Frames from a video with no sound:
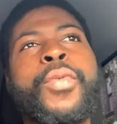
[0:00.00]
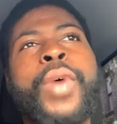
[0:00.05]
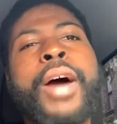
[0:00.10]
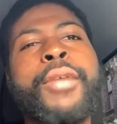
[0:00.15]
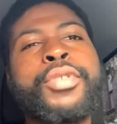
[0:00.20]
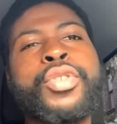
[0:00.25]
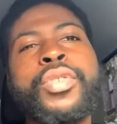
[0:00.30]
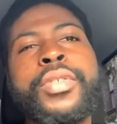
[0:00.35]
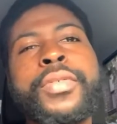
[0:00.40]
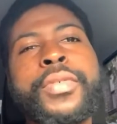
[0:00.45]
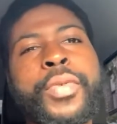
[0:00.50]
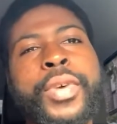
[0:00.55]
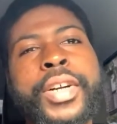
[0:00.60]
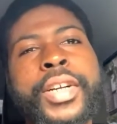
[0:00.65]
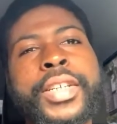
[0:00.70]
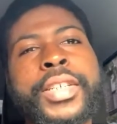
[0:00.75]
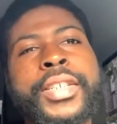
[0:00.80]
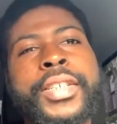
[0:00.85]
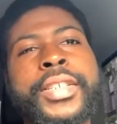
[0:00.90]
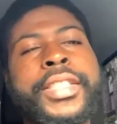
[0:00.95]
Why would you even want
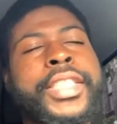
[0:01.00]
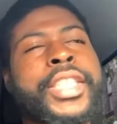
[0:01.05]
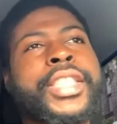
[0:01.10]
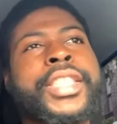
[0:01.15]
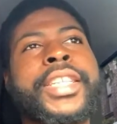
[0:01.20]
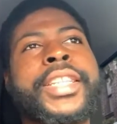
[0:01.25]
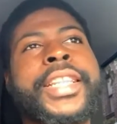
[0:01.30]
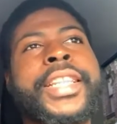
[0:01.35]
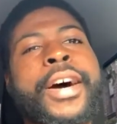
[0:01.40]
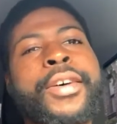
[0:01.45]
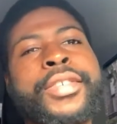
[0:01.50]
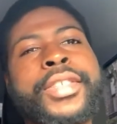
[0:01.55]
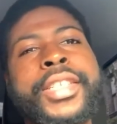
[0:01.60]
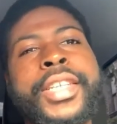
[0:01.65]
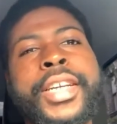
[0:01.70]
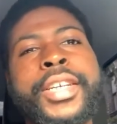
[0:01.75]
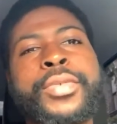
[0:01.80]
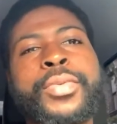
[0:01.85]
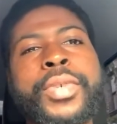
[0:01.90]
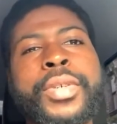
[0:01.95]
to just a thousand
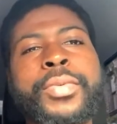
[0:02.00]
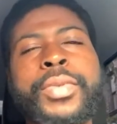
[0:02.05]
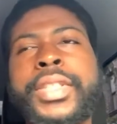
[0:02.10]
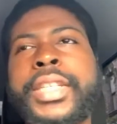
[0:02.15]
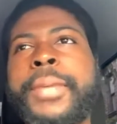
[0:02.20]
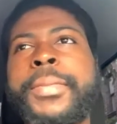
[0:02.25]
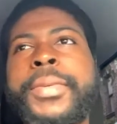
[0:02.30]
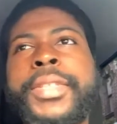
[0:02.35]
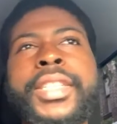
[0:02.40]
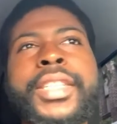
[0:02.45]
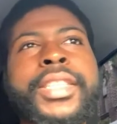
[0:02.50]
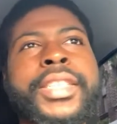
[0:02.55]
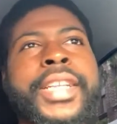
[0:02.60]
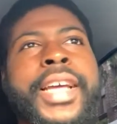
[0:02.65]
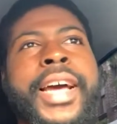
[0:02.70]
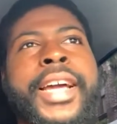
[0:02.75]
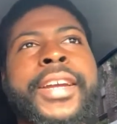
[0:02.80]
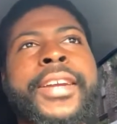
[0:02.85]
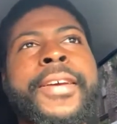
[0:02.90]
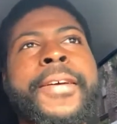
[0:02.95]
years? What, what type of shit is
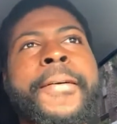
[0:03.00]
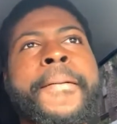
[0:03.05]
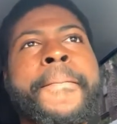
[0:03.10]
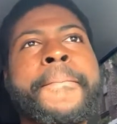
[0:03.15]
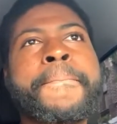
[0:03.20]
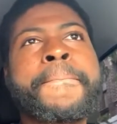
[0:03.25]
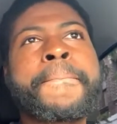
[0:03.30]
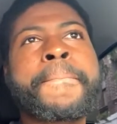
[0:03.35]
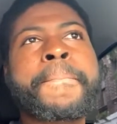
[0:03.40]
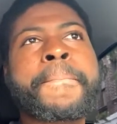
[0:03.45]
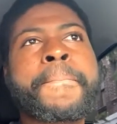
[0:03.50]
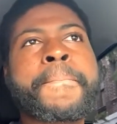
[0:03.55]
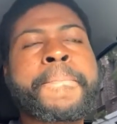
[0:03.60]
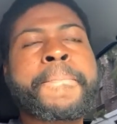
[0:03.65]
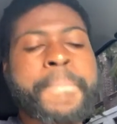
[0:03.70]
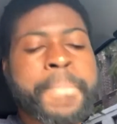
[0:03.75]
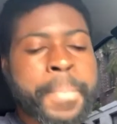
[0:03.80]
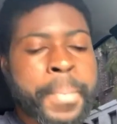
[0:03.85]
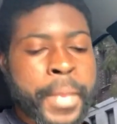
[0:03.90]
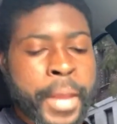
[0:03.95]
that?
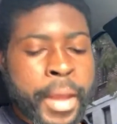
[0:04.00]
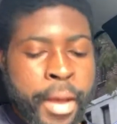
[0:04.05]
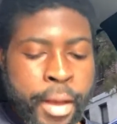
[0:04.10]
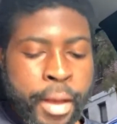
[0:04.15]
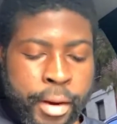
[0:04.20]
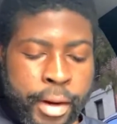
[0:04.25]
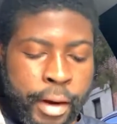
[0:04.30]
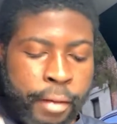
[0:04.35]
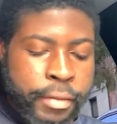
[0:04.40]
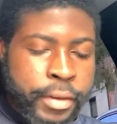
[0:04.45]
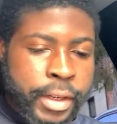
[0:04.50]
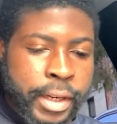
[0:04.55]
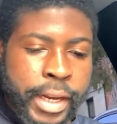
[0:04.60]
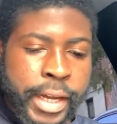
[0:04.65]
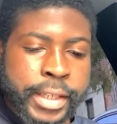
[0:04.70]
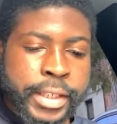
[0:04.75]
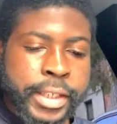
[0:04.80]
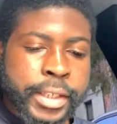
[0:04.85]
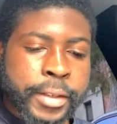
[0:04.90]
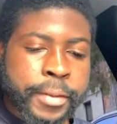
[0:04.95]

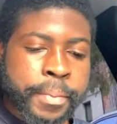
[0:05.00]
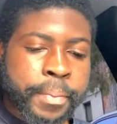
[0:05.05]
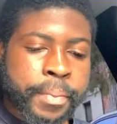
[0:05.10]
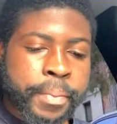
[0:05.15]
Nevertheless,